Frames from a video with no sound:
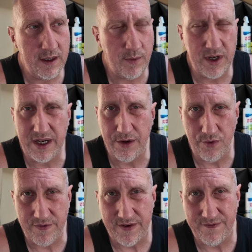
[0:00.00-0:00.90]
we can get
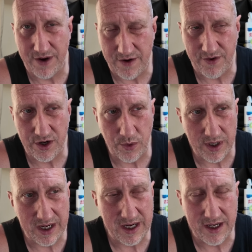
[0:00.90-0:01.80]
rid of it very, very
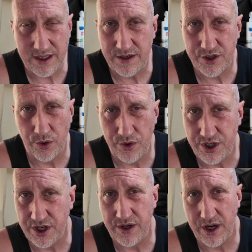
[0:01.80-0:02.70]
quickly, and the storage
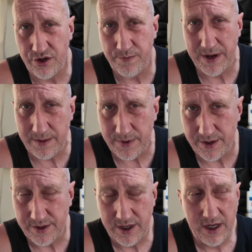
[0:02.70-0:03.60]
is only £100 a
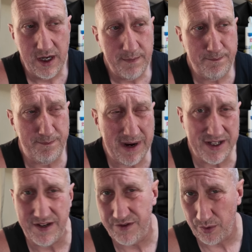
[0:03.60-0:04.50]
month.
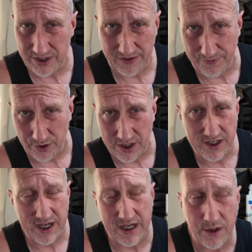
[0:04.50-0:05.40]
Massive 20-foot
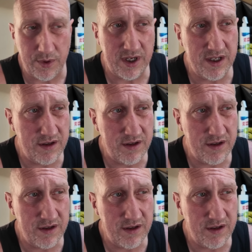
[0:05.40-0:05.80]
container. We can